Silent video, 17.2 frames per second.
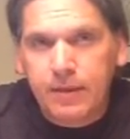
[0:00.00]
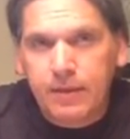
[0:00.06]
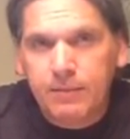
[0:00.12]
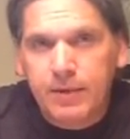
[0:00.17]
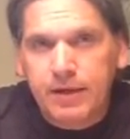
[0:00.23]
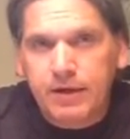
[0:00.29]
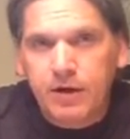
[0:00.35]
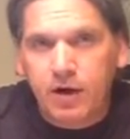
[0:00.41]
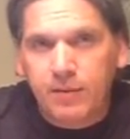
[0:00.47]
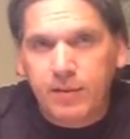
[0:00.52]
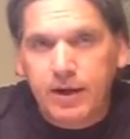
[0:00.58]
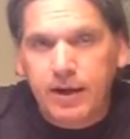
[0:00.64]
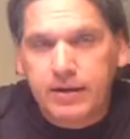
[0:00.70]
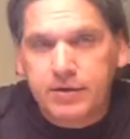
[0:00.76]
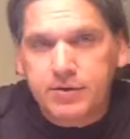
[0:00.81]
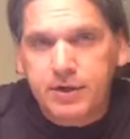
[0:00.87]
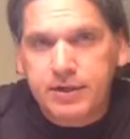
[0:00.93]
make
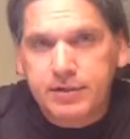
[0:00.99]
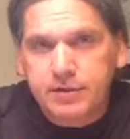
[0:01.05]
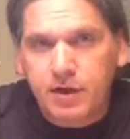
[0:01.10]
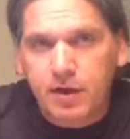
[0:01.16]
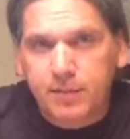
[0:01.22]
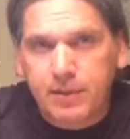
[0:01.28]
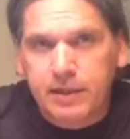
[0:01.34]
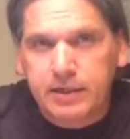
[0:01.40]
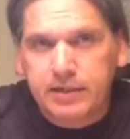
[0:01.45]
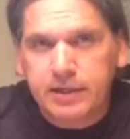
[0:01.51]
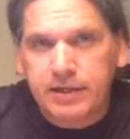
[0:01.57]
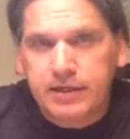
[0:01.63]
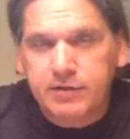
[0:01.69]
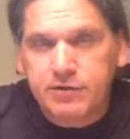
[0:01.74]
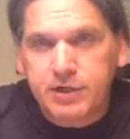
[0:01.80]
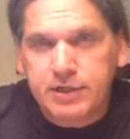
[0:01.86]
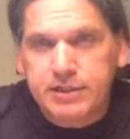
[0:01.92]
carbohydrates.
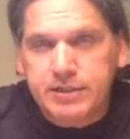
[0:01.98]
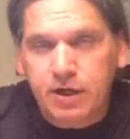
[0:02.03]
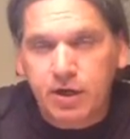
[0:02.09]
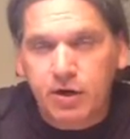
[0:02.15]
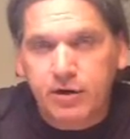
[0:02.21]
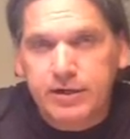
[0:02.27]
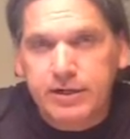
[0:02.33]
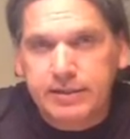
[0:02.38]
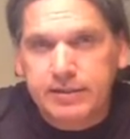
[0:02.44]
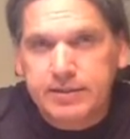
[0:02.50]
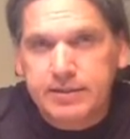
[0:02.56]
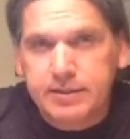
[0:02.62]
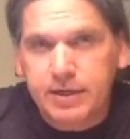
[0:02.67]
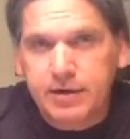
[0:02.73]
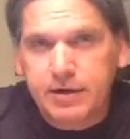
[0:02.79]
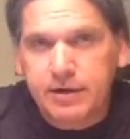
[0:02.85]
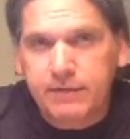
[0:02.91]
Carbohydrates are
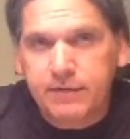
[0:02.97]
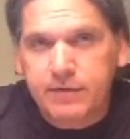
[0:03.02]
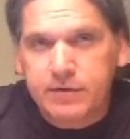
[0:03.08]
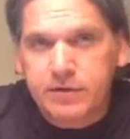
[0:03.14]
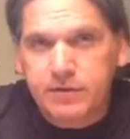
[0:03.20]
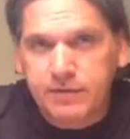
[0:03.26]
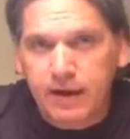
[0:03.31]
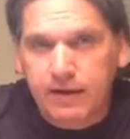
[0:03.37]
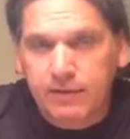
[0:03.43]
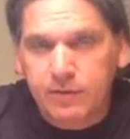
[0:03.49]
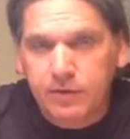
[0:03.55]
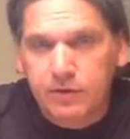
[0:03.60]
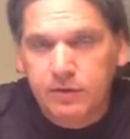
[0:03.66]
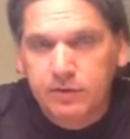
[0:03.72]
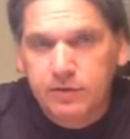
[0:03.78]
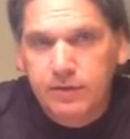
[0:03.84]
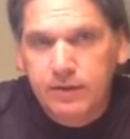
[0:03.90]
necessary for
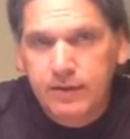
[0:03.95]
survival.